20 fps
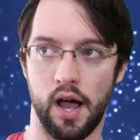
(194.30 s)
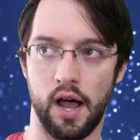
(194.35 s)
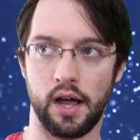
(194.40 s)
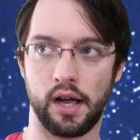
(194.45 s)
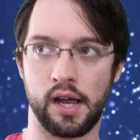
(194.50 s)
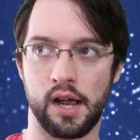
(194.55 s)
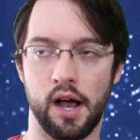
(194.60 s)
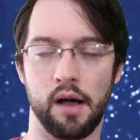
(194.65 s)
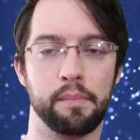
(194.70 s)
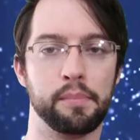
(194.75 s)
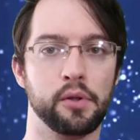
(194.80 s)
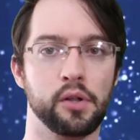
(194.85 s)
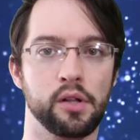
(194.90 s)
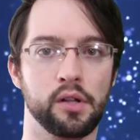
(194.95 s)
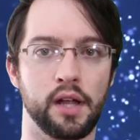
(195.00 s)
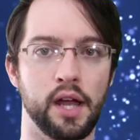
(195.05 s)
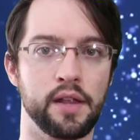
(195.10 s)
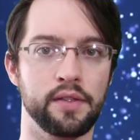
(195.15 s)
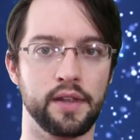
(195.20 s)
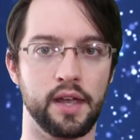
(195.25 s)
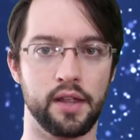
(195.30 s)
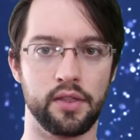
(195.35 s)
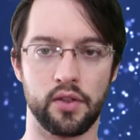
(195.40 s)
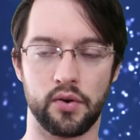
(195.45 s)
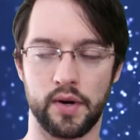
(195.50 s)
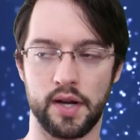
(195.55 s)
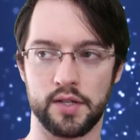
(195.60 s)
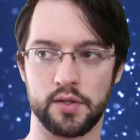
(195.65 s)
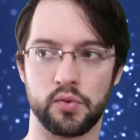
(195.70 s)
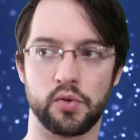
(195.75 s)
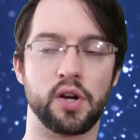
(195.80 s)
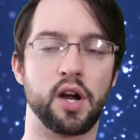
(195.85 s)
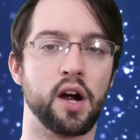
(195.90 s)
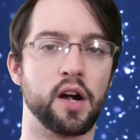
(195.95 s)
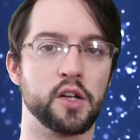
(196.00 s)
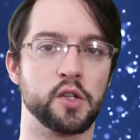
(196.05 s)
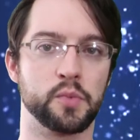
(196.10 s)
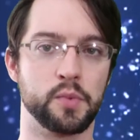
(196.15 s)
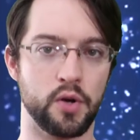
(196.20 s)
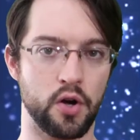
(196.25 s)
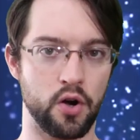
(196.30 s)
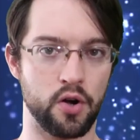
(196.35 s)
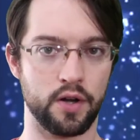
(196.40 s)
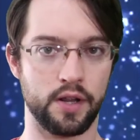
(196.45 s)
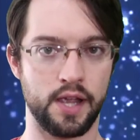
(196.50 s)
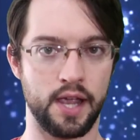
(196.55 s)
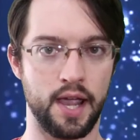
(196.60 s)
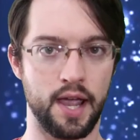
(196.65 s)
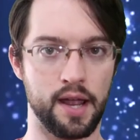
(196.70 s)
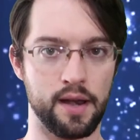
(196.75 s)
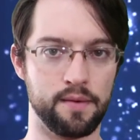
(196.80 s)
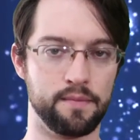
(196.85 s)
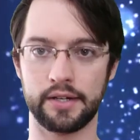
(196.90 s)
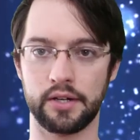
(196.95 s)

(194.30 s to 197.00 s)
a couple, and then the rest were cards we already had.